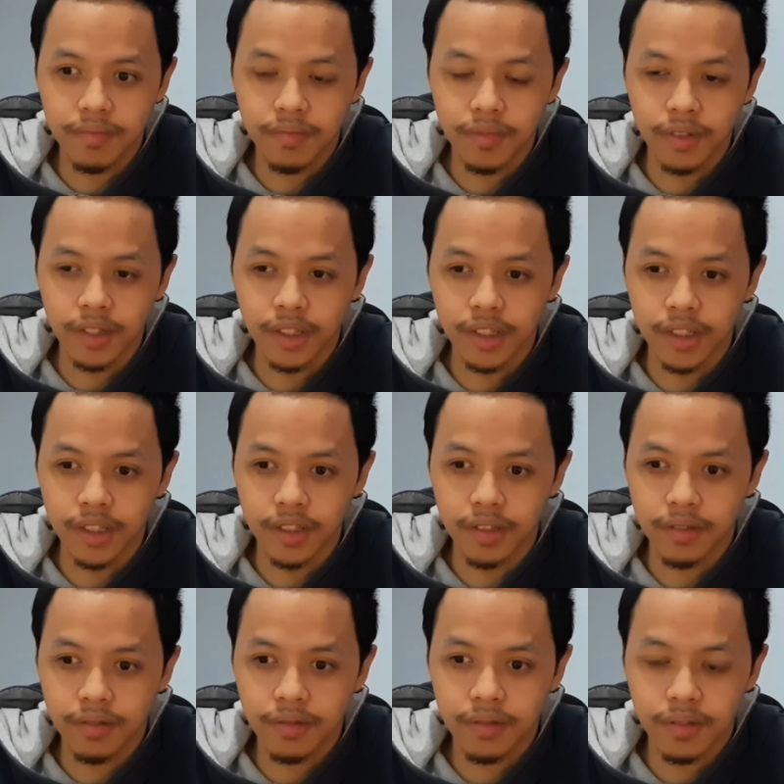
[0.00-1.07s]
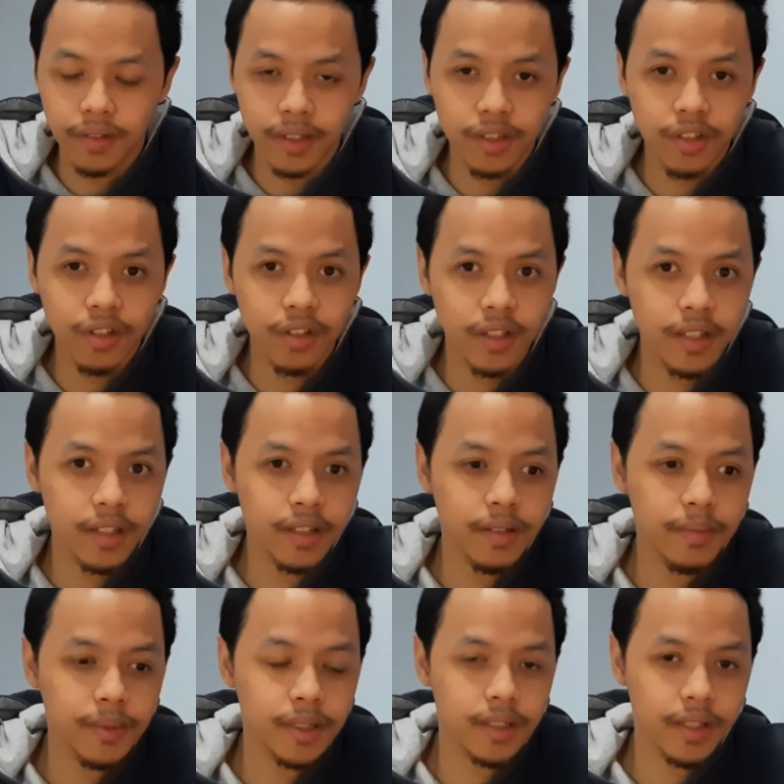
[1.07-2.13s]
returning the
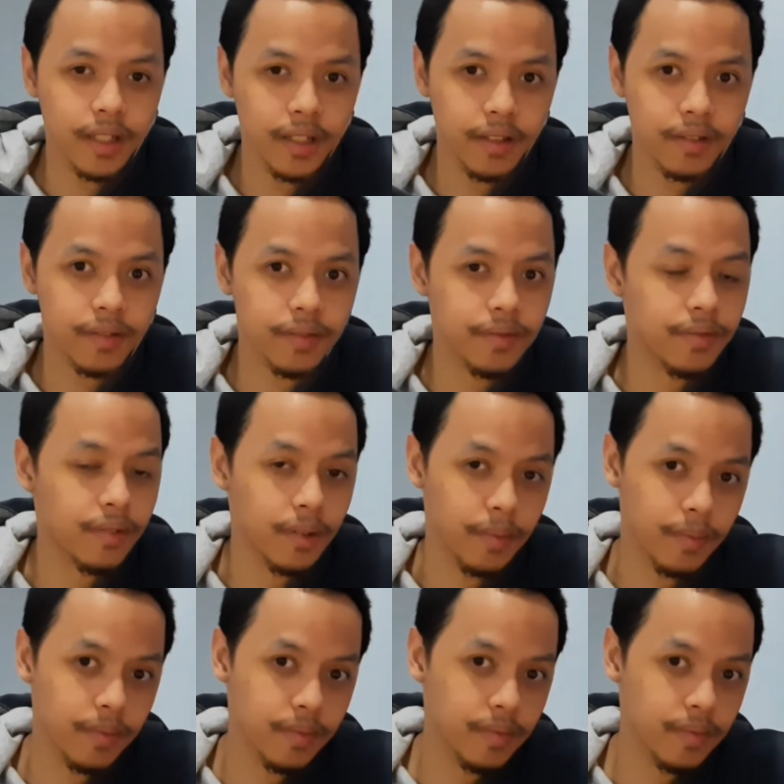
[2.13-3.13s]
mistake from